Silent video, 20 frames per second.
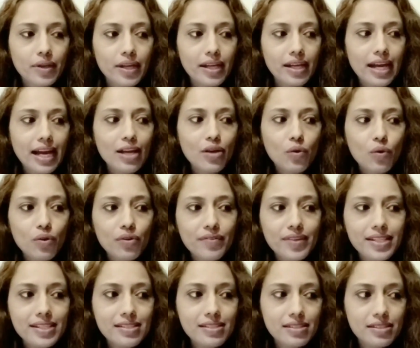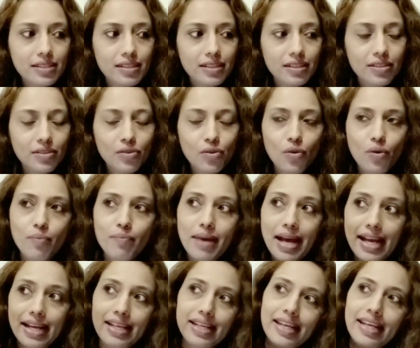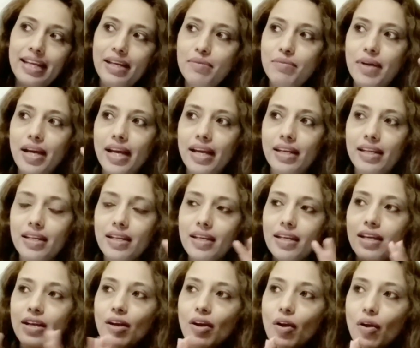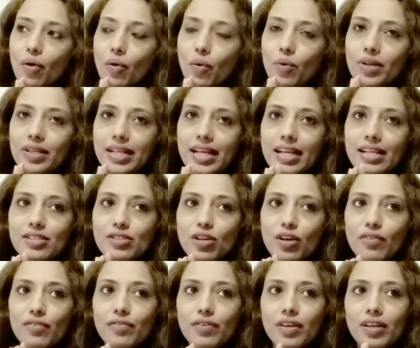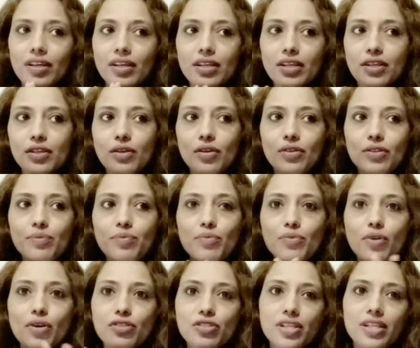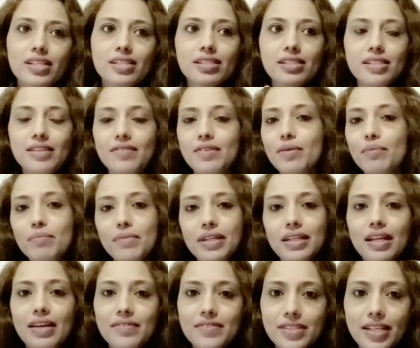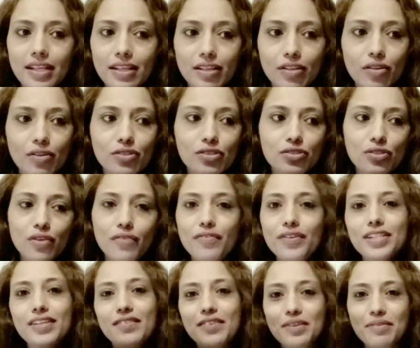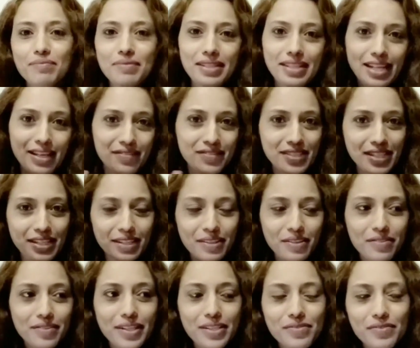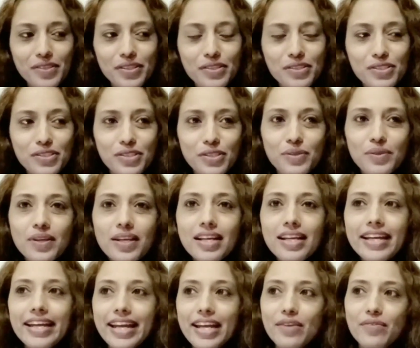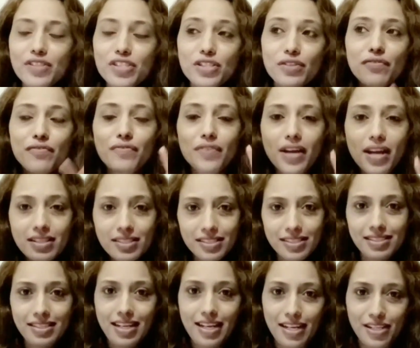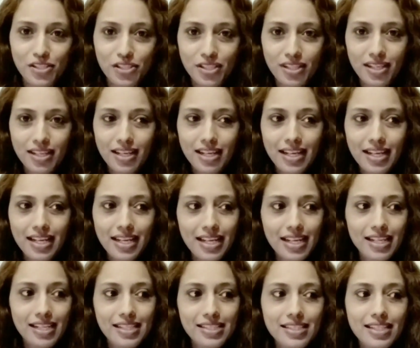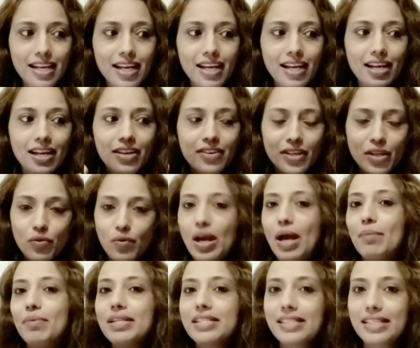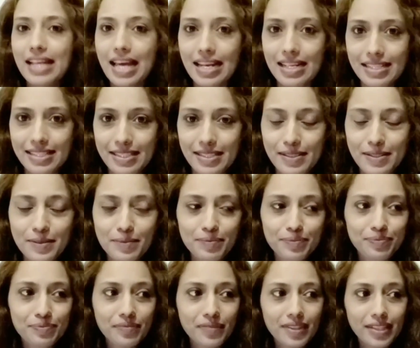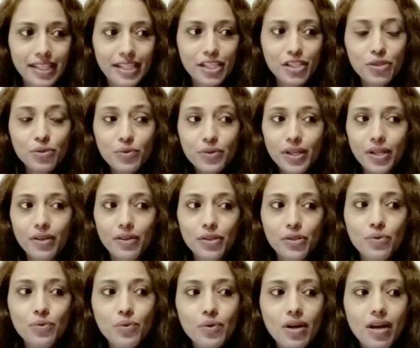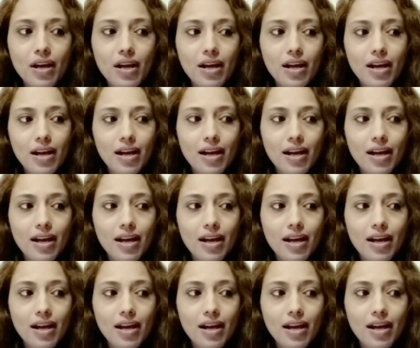okay, I always go back in my old days of the project development lifecycle or software development lifecycle that we used to do, in which the first stage is requirement analysis. Like you